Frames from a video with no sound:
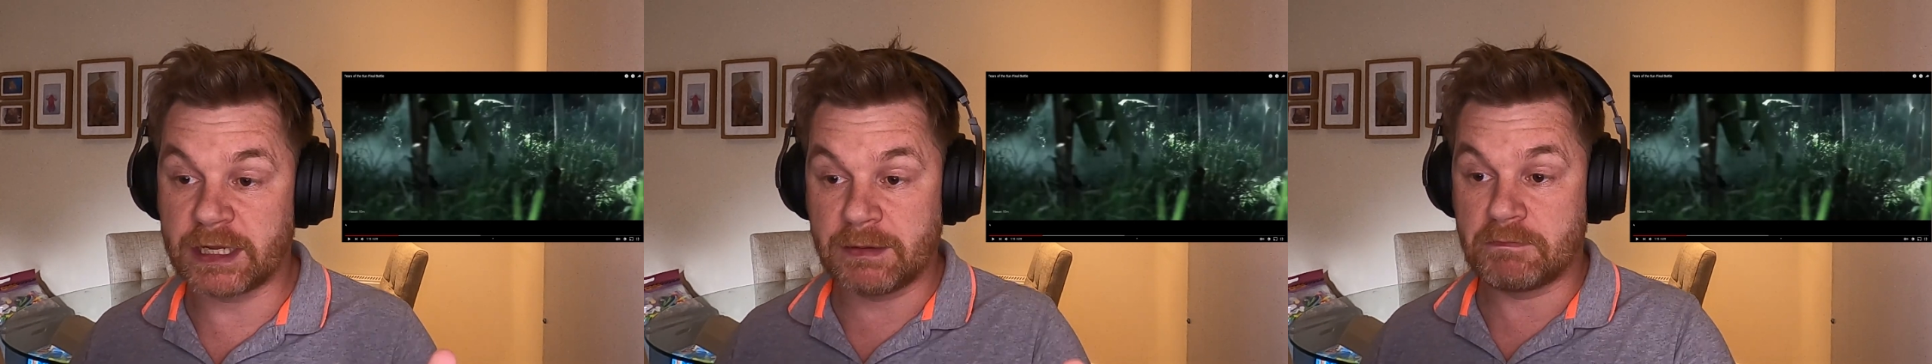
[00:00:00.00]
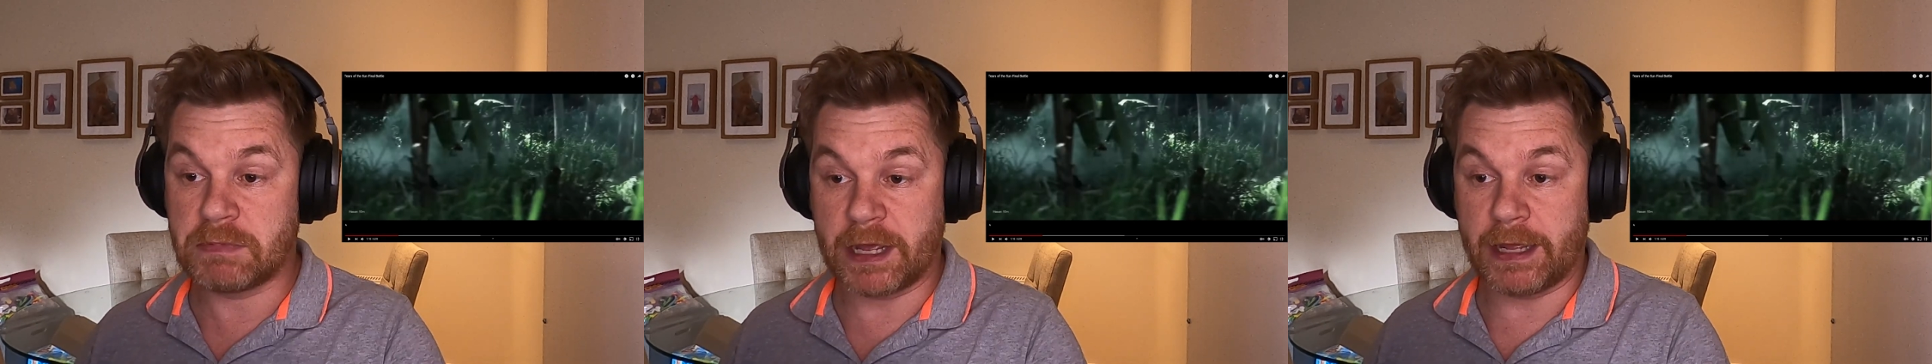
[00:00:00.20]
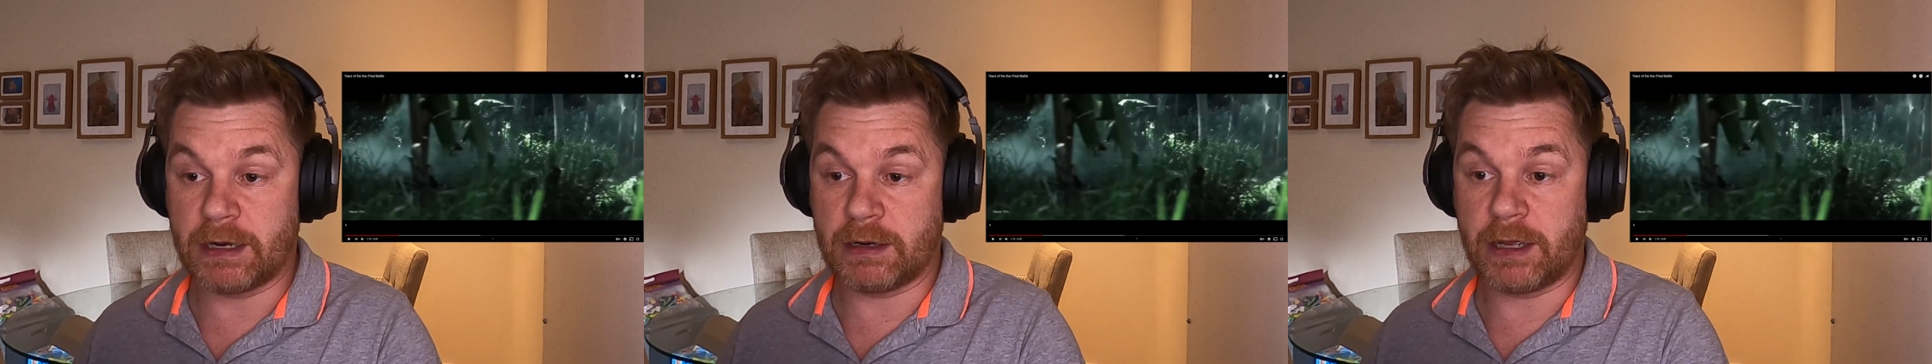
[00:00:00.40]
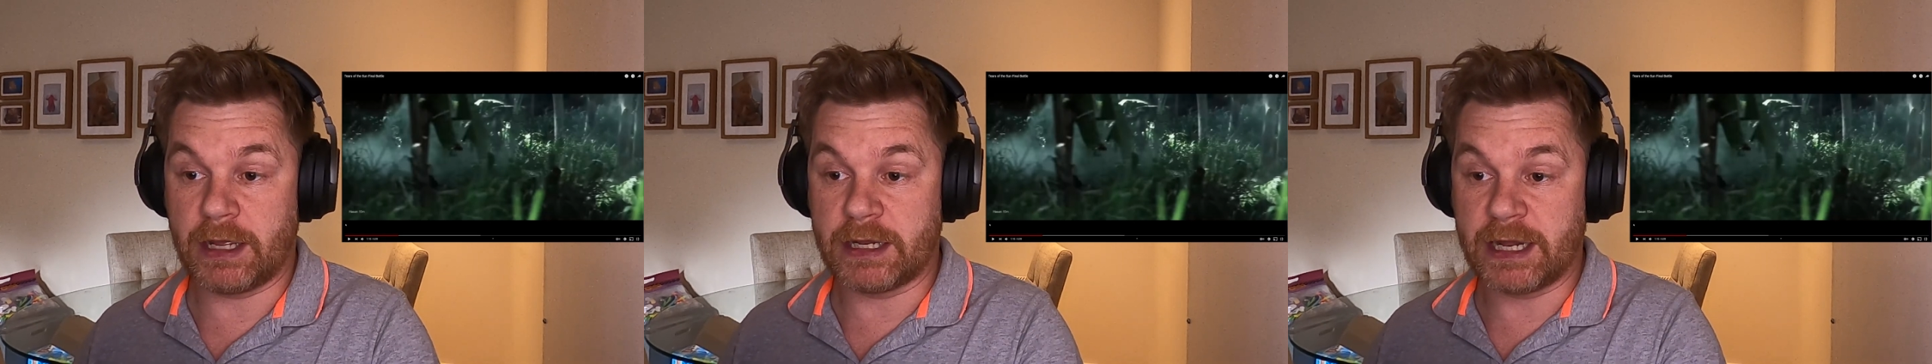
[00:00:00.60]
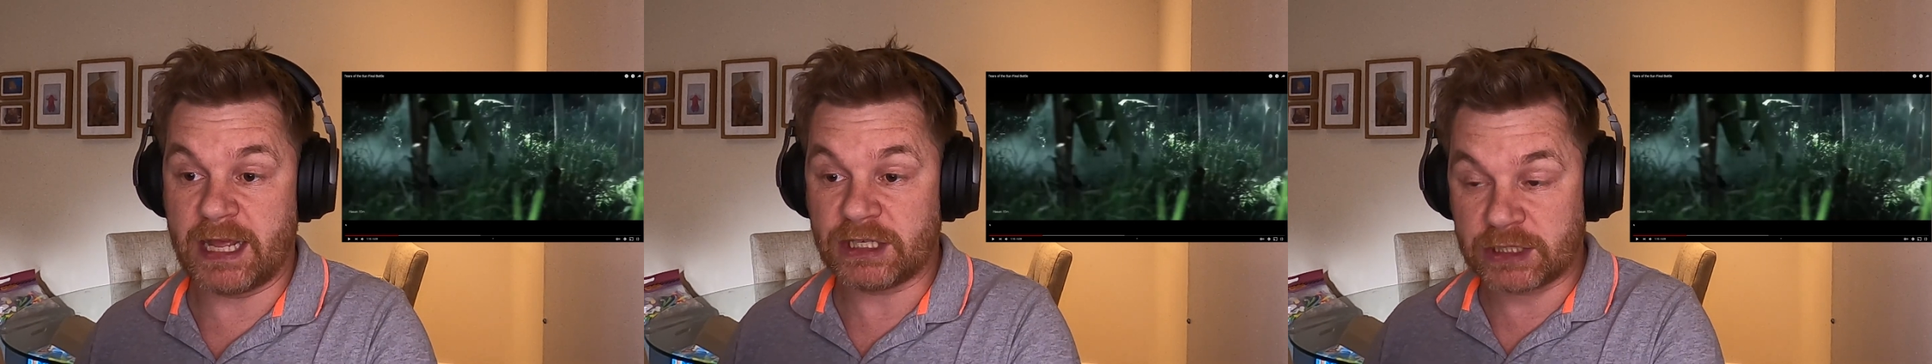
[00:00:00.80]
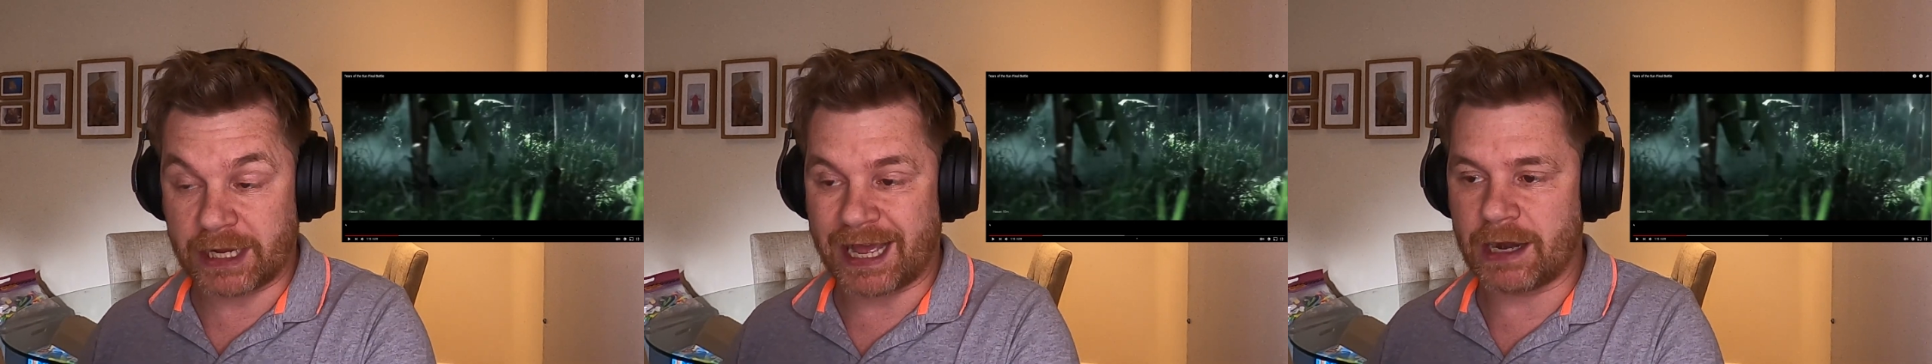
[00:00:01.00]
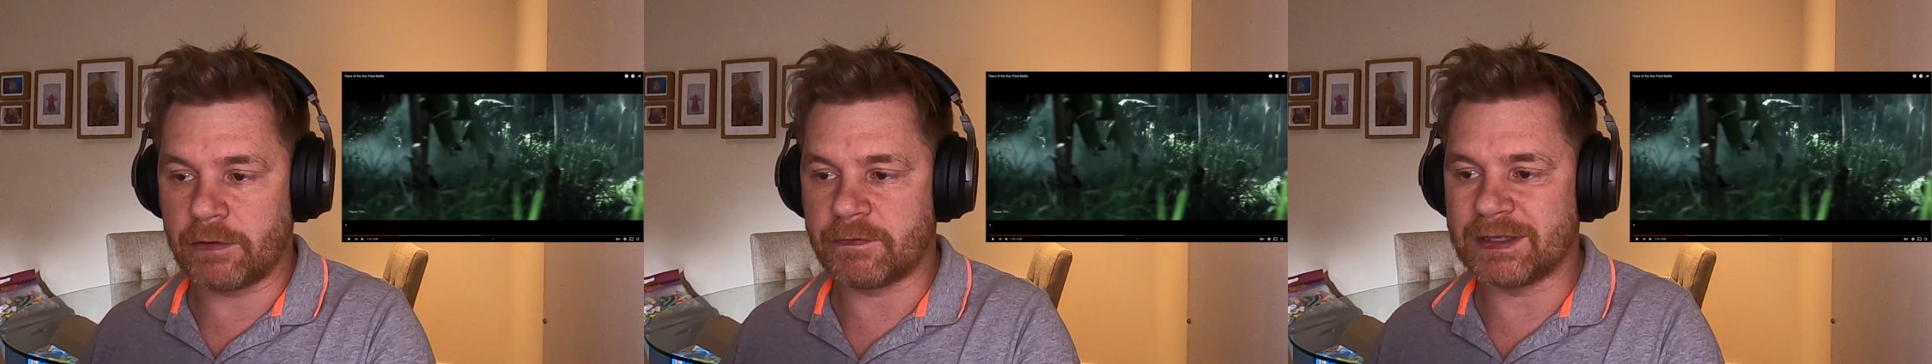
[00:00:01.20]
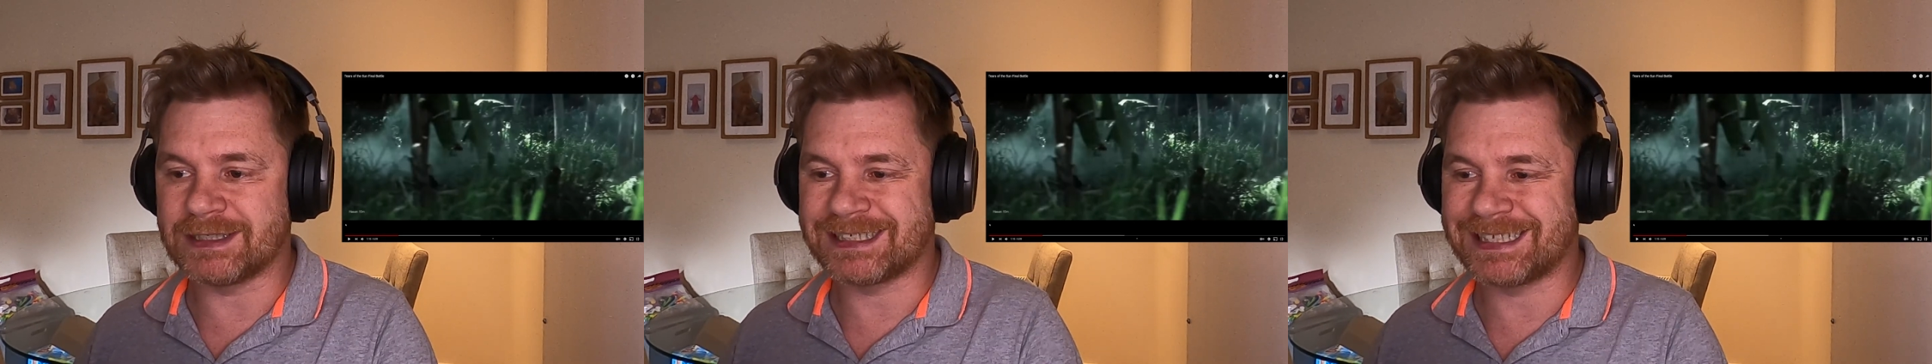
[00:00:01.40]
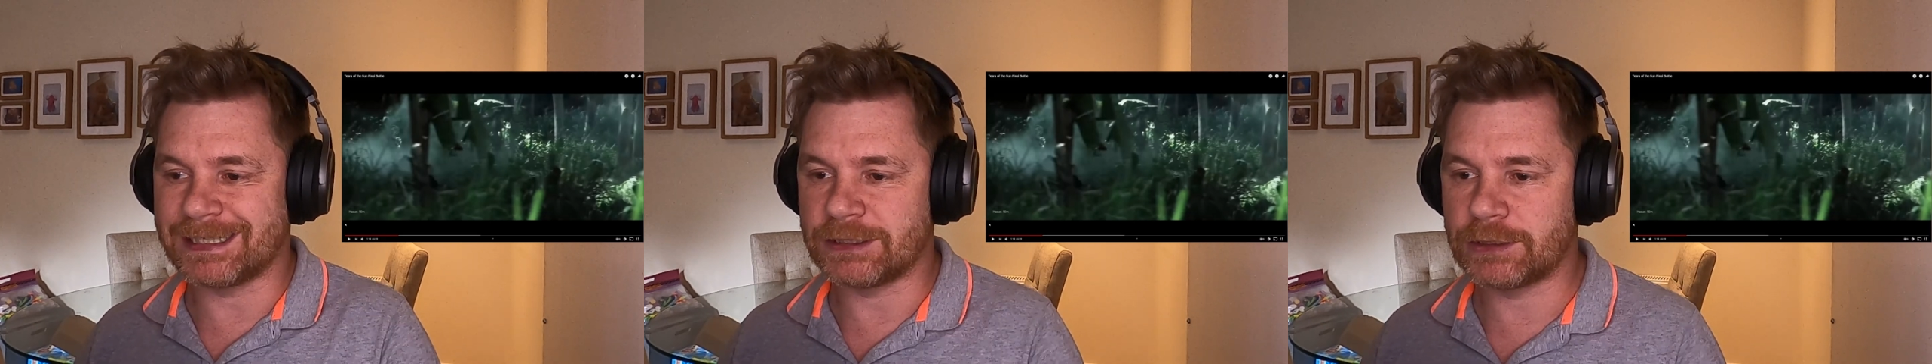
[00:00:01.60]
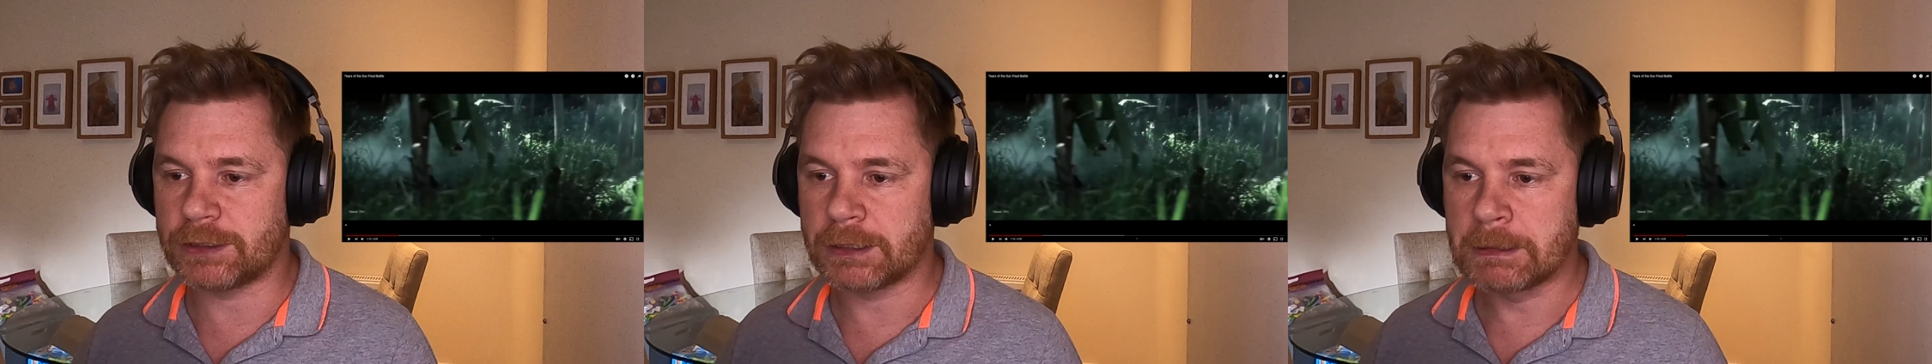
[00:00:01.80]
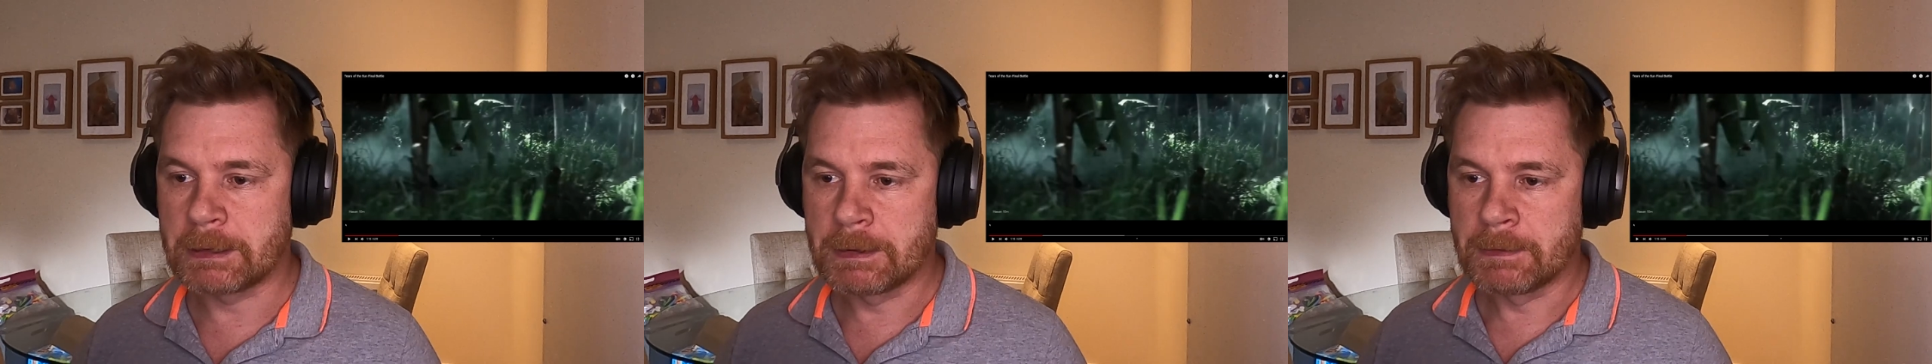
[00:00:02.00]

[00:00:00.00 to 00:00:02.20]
In this kind of instance,